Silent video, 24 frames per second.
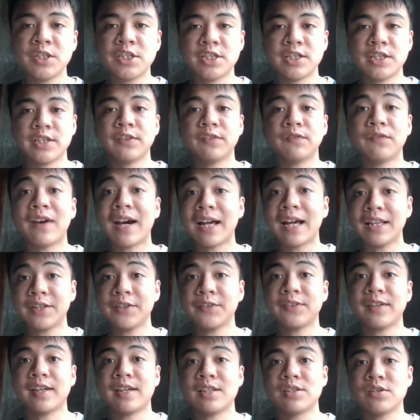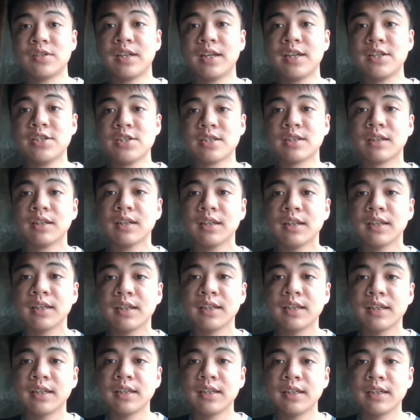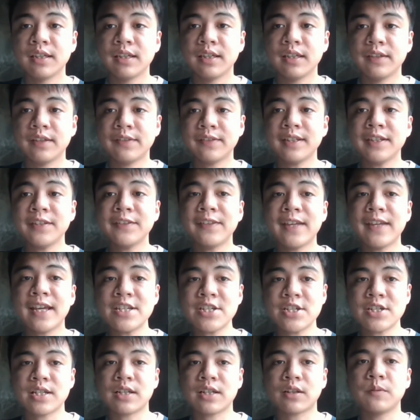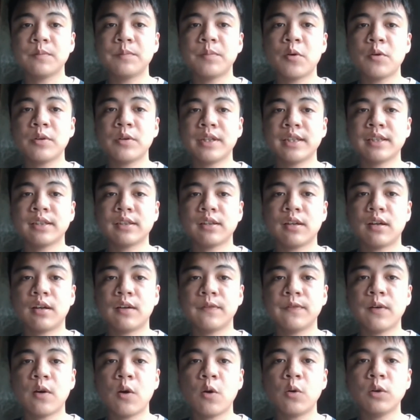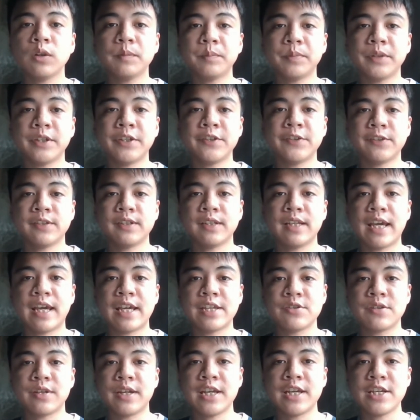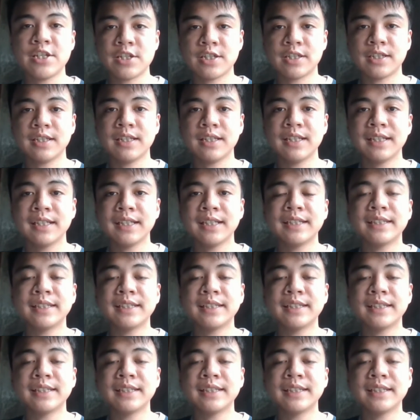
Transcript: which is values education, is an essential component of whole person education